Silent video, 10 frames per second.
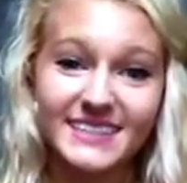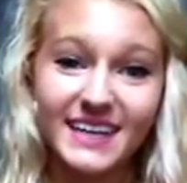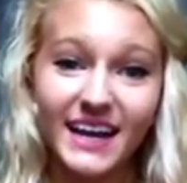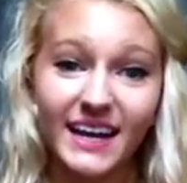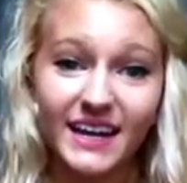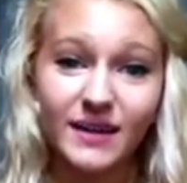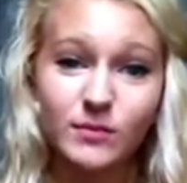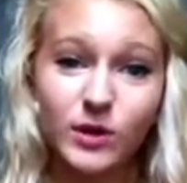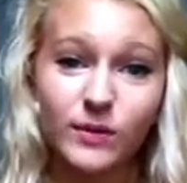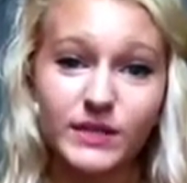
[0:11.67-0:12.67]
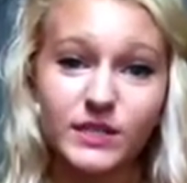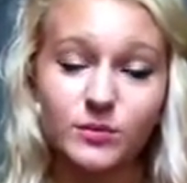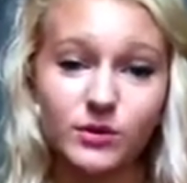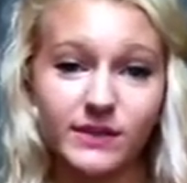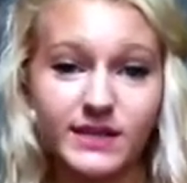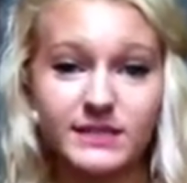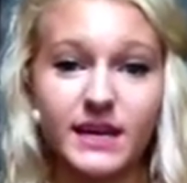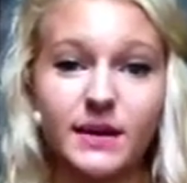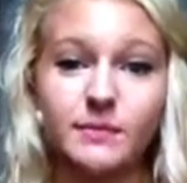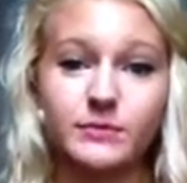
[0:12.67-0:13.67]
Tonight I'm going to the movies
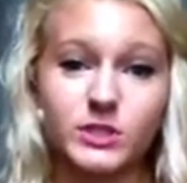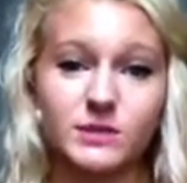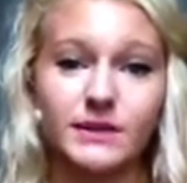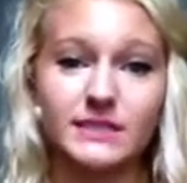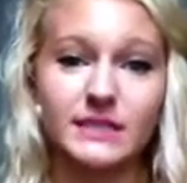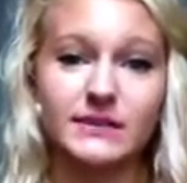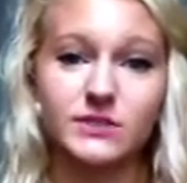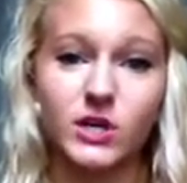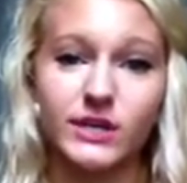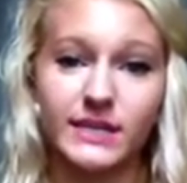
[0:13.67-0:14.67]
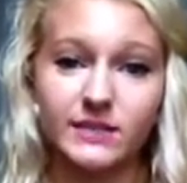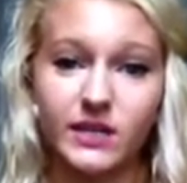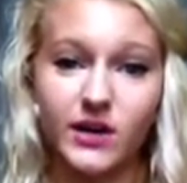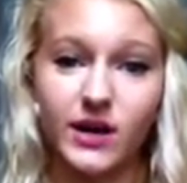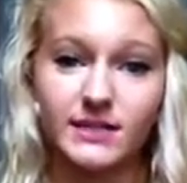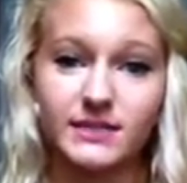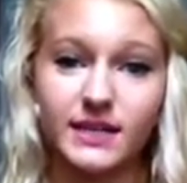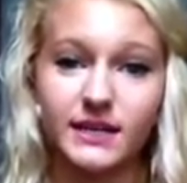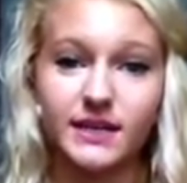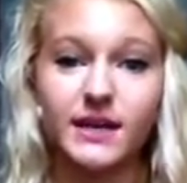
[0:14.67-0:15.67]
and I'm just about to leave to go to downtown
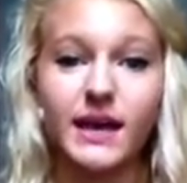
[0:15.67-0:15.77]
Austin.